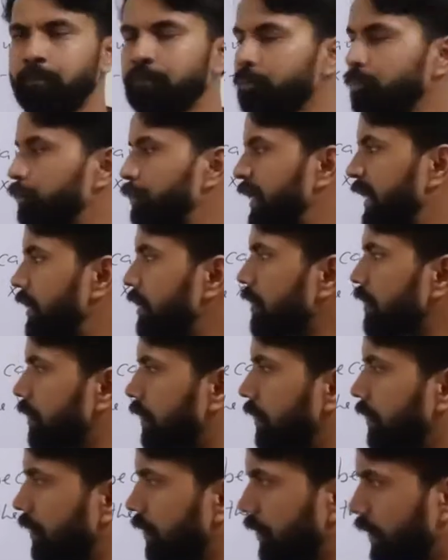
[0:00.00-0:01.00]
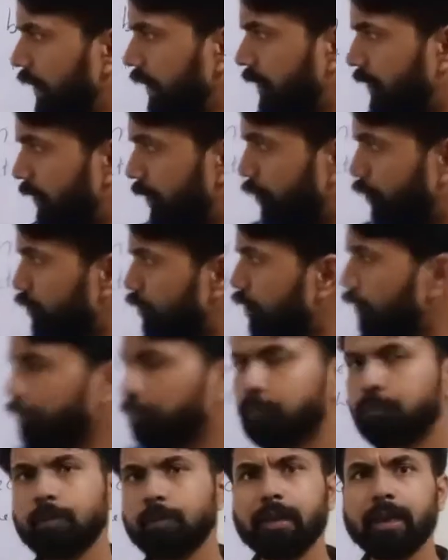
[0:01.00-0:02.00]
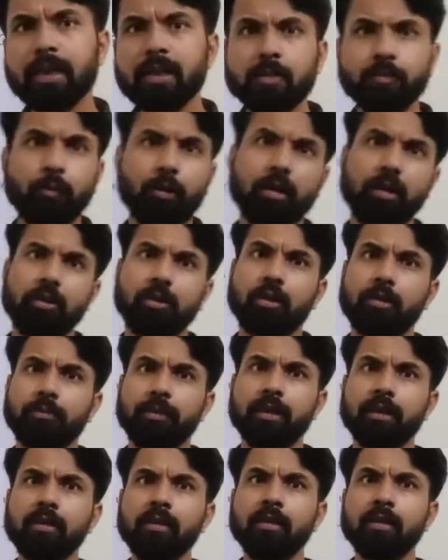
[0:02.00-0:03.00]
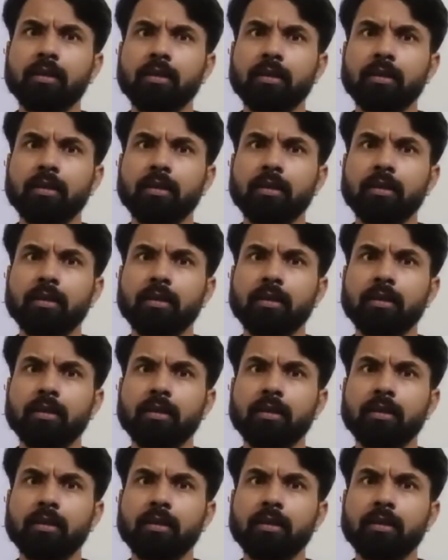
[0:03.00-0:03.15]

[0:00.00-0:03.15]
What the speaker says: Means the zeros of this polynomial